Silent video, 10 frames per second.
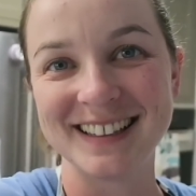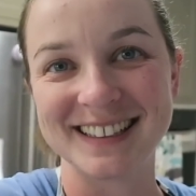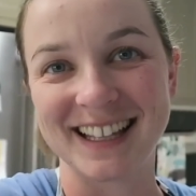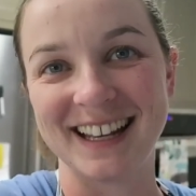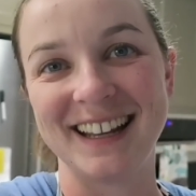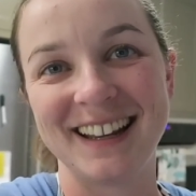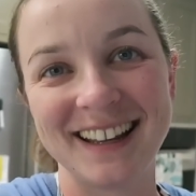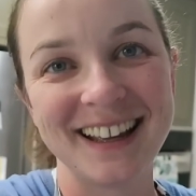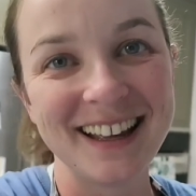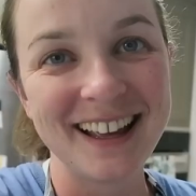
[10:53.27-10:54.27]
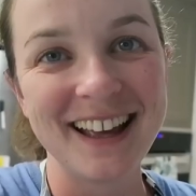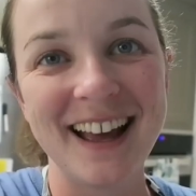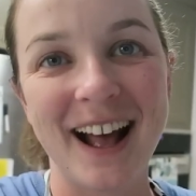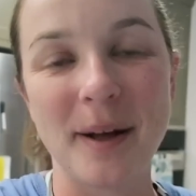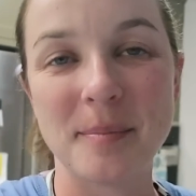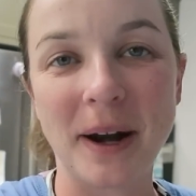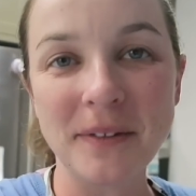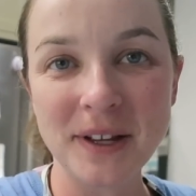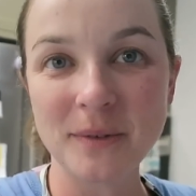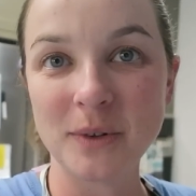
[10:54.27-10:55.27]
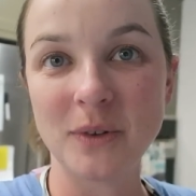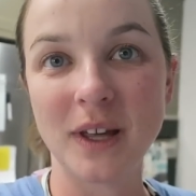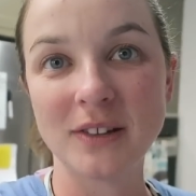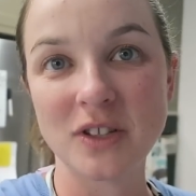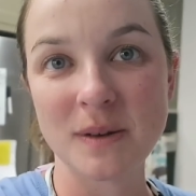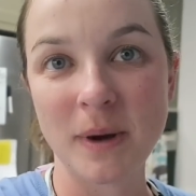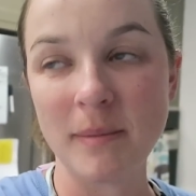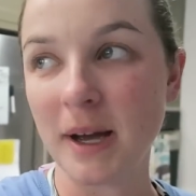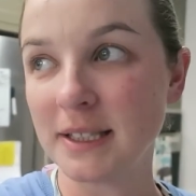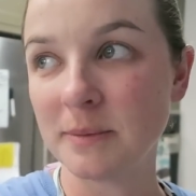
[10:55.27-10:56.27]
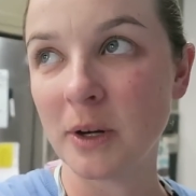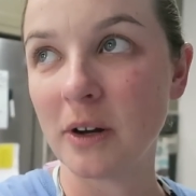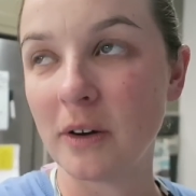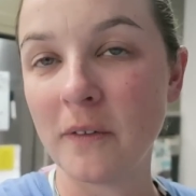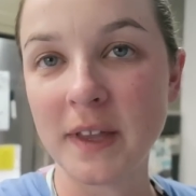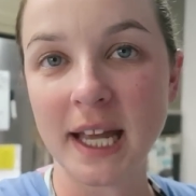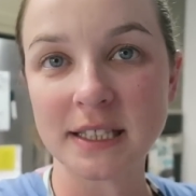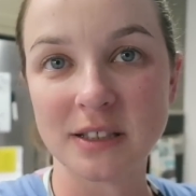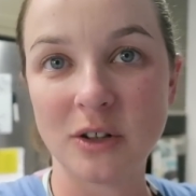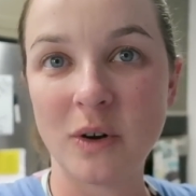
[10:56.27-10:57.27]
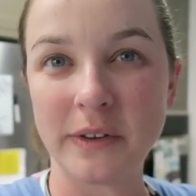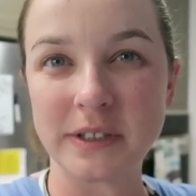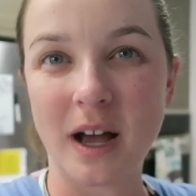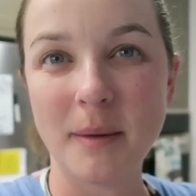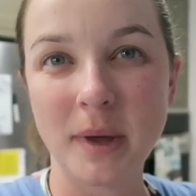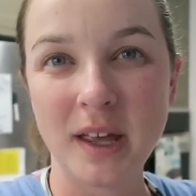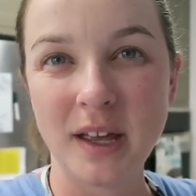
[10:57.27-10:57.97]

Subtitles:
Just kidding. But I don't like when you get chicken pot pie somewhere and it only has the dough on the top